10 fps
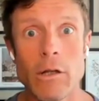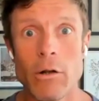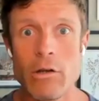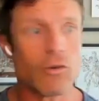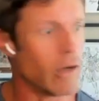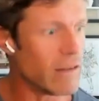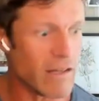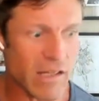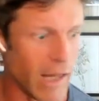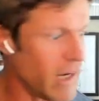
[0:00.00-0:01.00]
you know, you
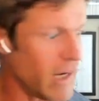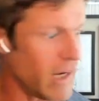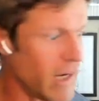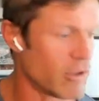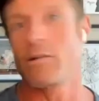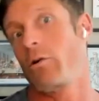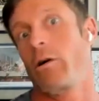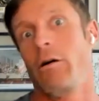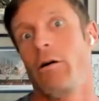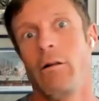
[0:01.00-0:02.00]
treat this like your
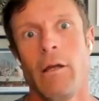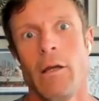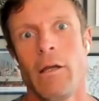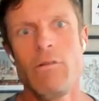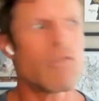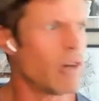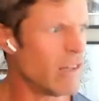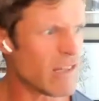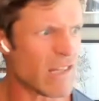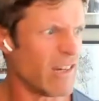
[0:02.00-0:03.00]
doctoral. You
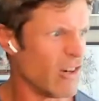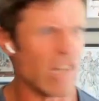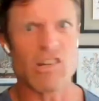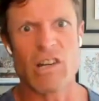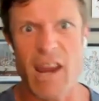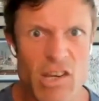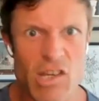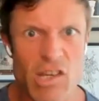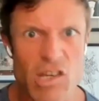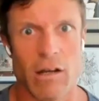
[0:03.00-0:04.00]
treat this like your
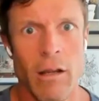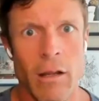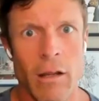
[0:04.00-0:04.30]
dissertation.